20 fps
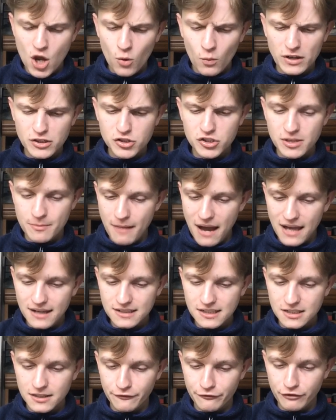which
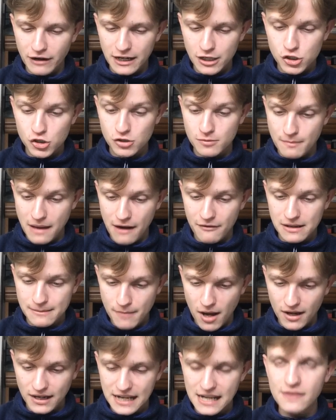demanded that Frank should marry
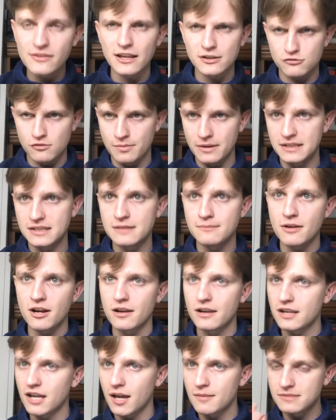money, that's repeated
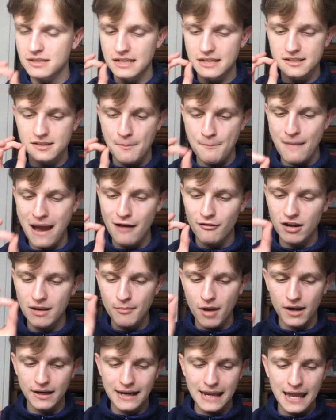many times, he needs to marry
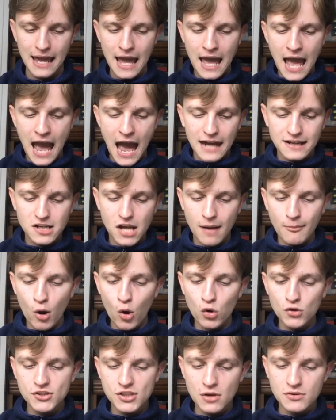money, had come
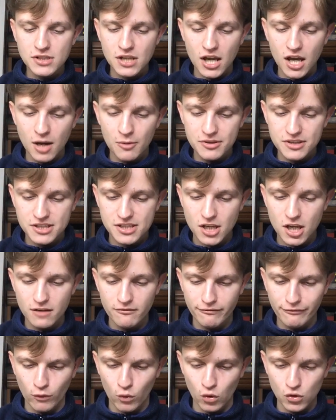also to her with a
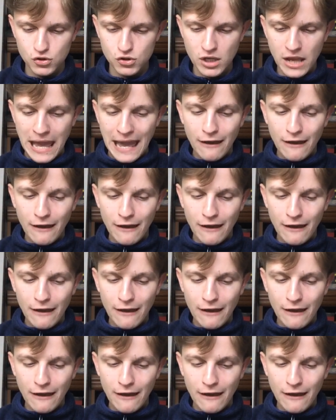certain force.